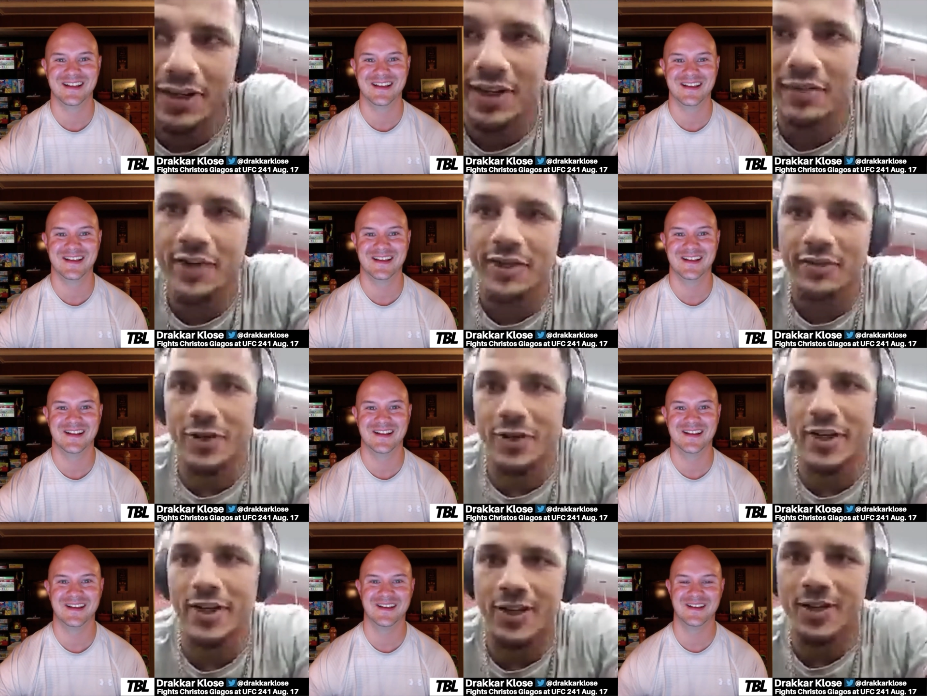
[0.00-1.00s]
Speaker 1: I get that
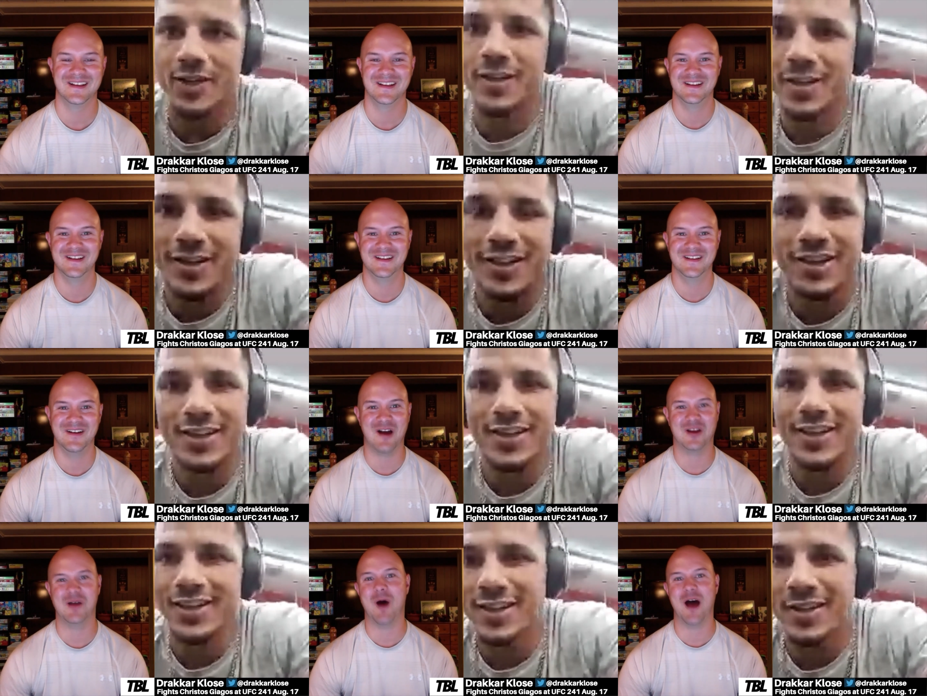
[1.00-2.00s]
victory.
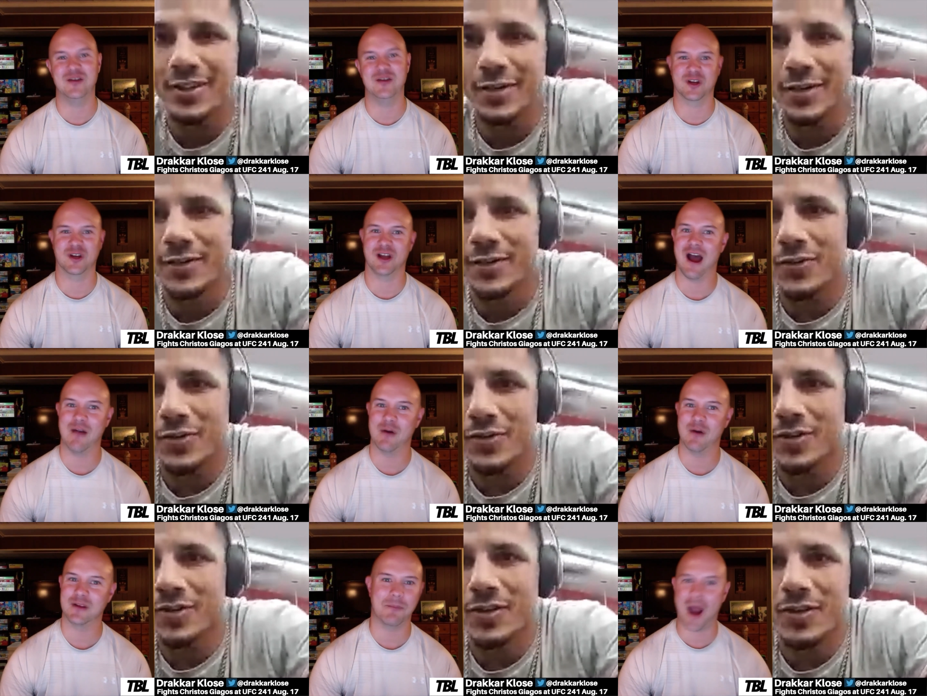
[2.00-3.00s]
Speaker 2: Ah, oh, come on, Drakkar.
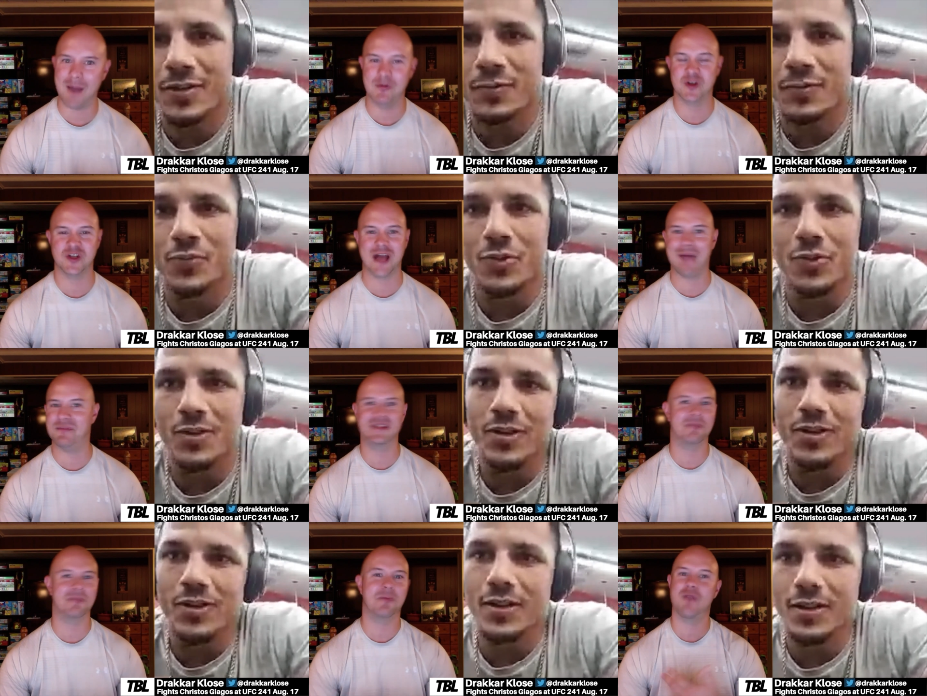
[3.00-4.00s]
We're at the barber shop. This
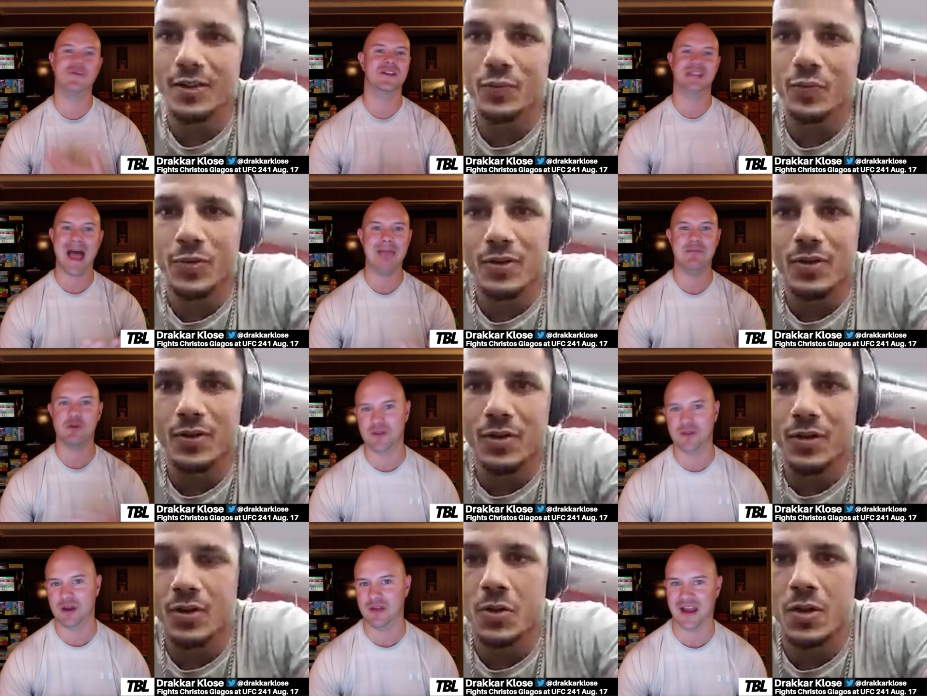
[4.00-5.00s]
is the perfect time to
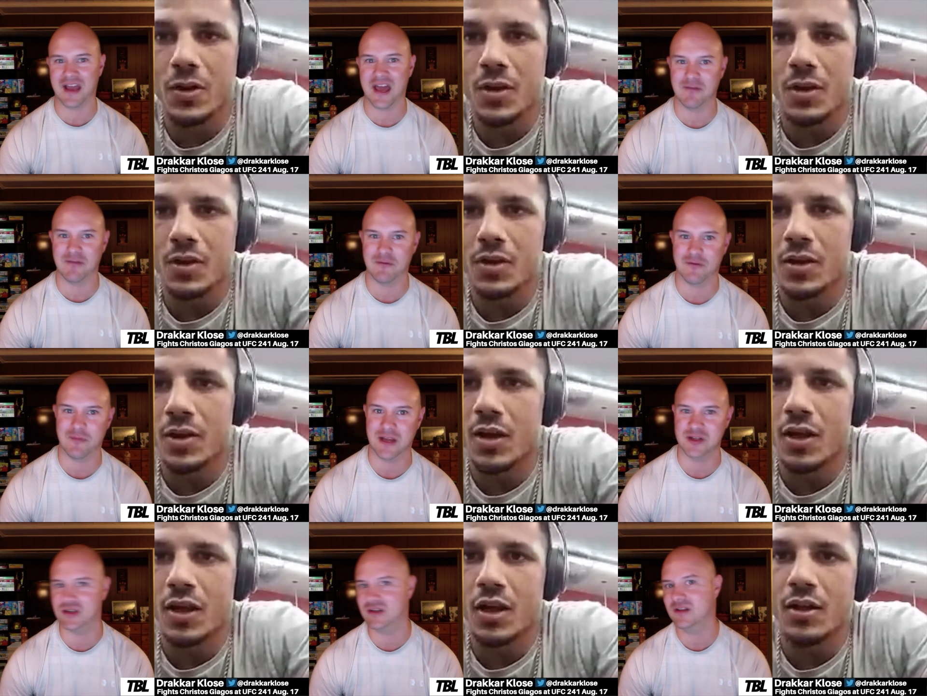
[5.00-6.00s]
reveal that kind of
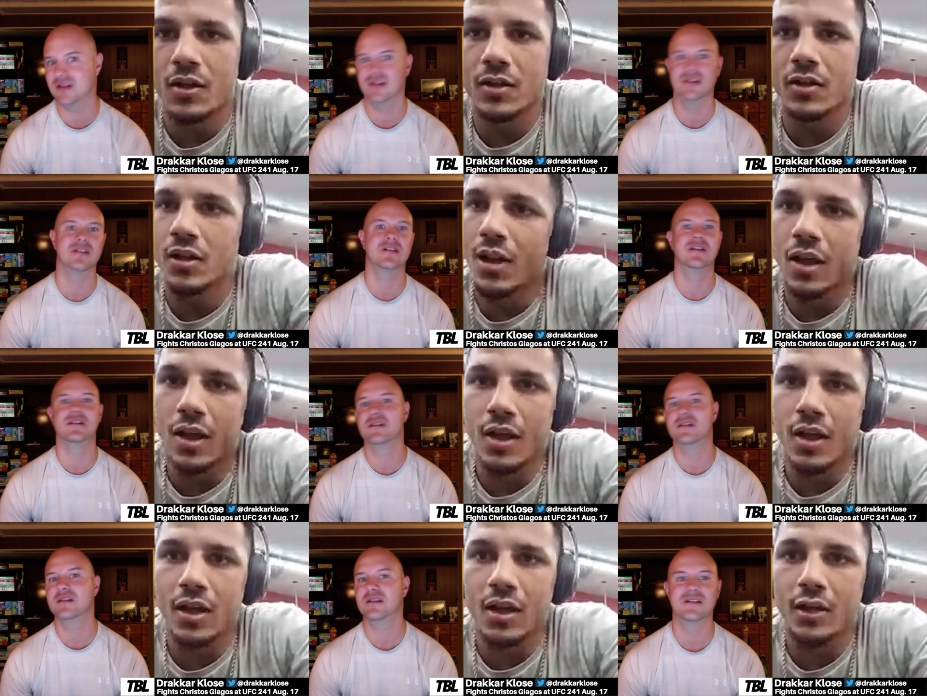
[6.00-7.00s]
information.
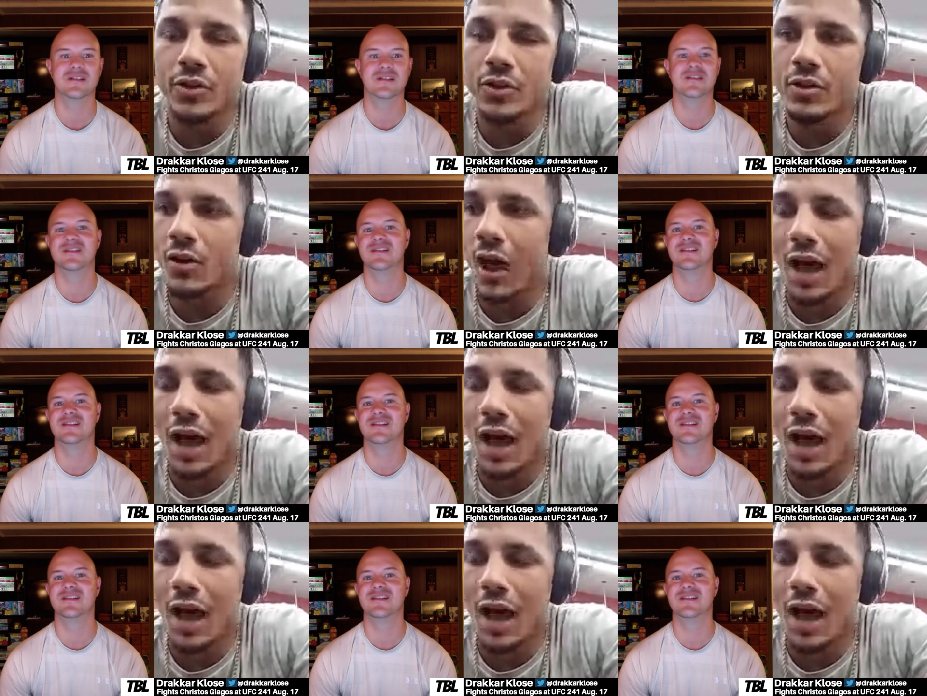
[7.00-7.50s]
Speaker 1: Uh, you know,